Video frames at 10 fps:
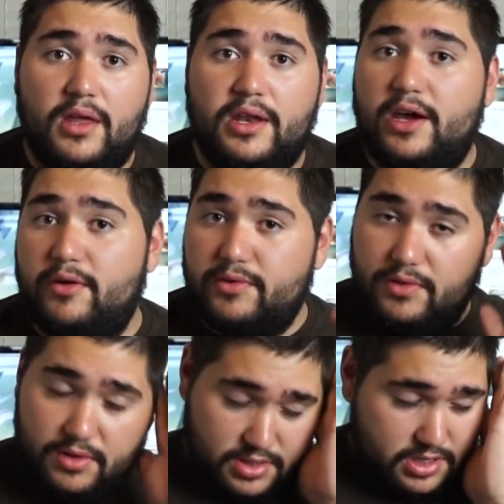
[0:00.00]
Now,
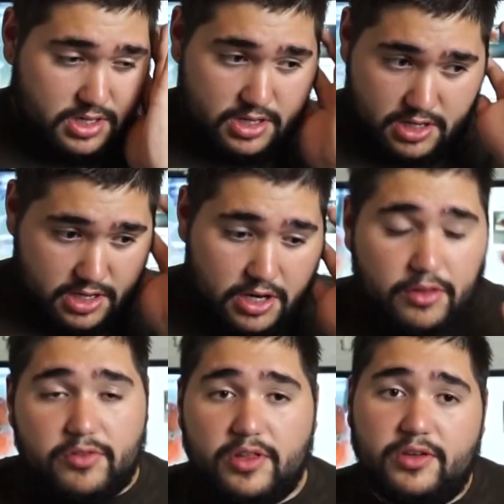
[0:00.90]

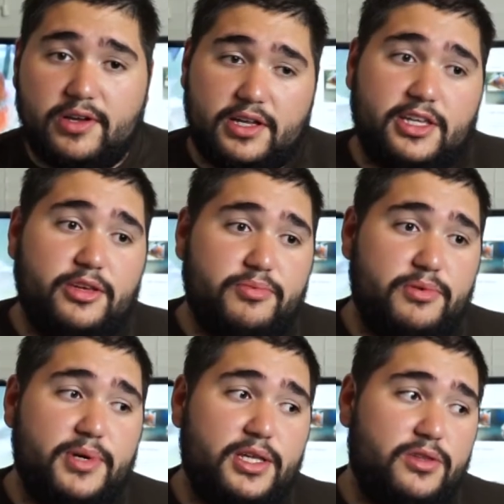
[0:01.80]
another thing you got to keep
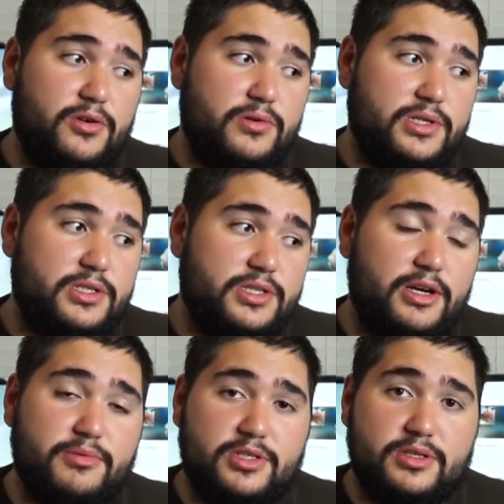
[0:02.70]
in mind though is
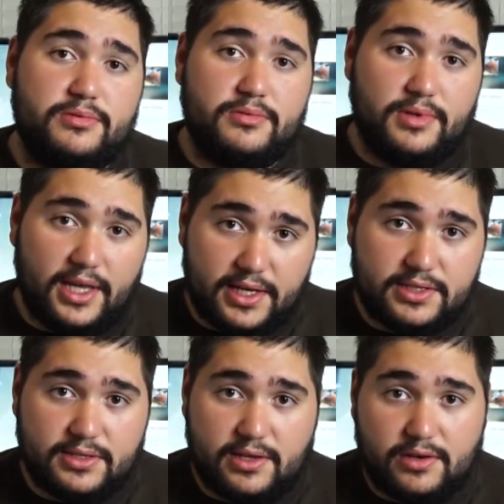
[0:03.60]
how much
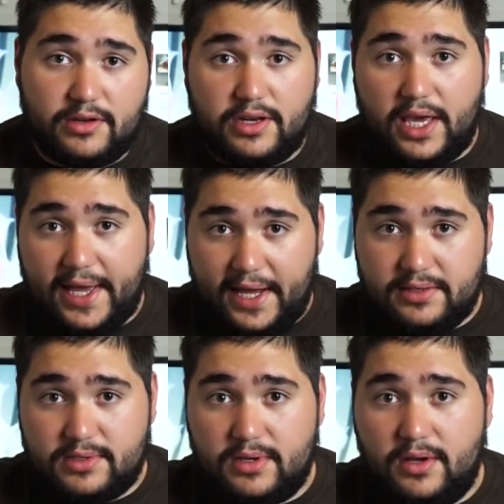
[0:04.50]
eggs that are going to hatch